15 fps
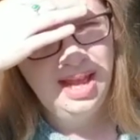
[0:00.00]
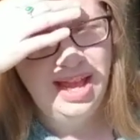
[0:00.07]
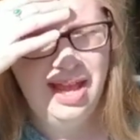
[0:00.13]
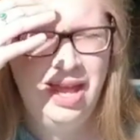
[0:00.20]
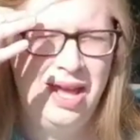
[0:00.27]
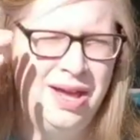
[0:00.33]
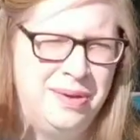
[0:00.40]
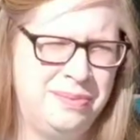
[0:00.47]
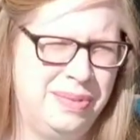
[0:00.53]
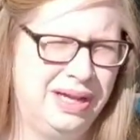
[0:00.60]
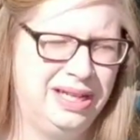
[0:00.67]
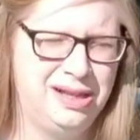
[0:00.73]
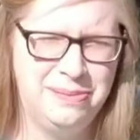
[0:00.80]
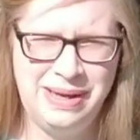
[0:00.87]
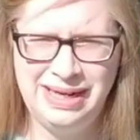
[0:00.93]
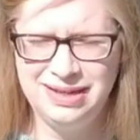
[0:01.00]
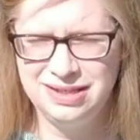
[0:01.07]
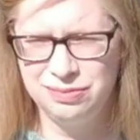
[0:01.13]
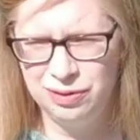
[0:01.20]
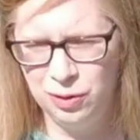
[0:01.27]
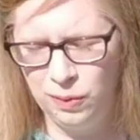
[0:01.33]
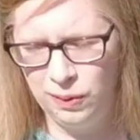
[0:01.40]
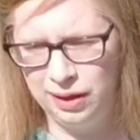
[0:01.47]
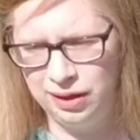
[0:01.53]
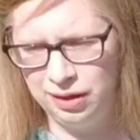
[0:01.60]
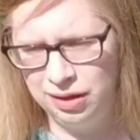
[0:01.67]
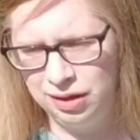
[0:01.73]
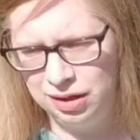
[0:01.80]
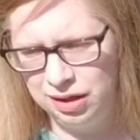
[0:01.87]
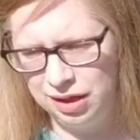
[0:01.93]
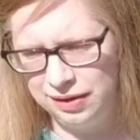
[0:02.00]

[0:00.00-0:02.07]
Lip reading: But clematis require,